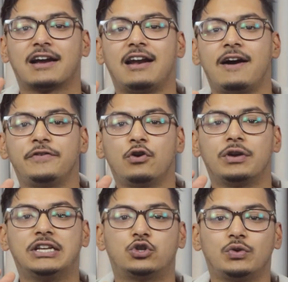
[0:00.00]
Klaviyo
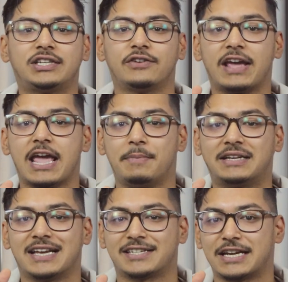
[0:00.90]
intuitive A/B
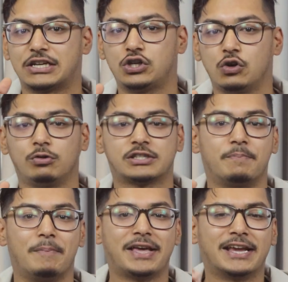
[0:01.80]
testing tools
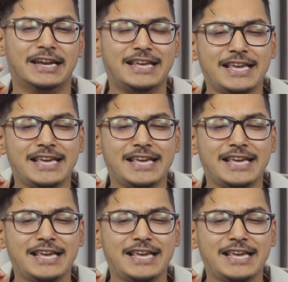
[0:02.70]
make it